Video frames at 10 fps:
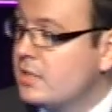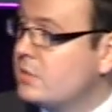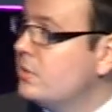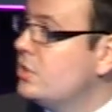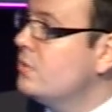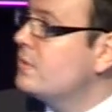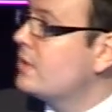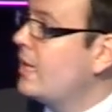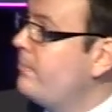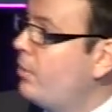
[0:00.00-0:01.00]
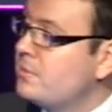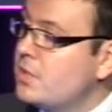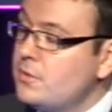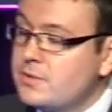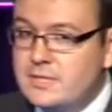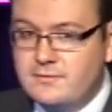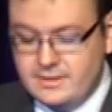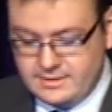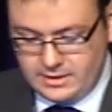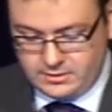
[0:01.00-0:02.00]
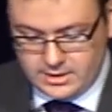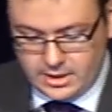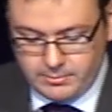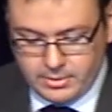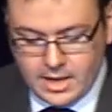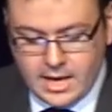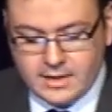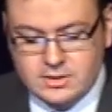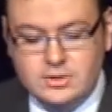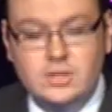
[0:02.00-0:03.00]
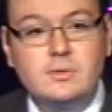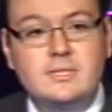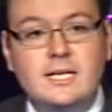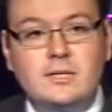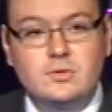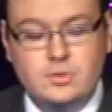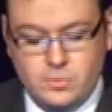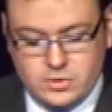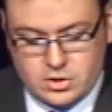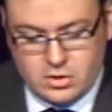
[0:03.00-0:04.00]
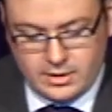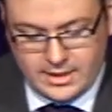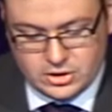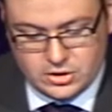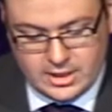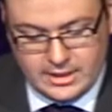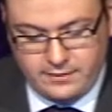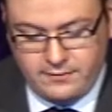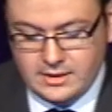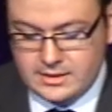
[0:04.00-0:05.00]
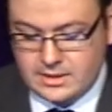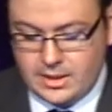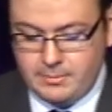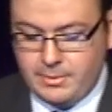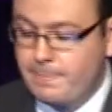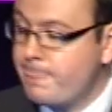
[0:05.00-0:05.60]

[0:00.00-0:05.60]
to induce apoptosis of this cell type and to skew the cells towards a non-angiogenic phenotype.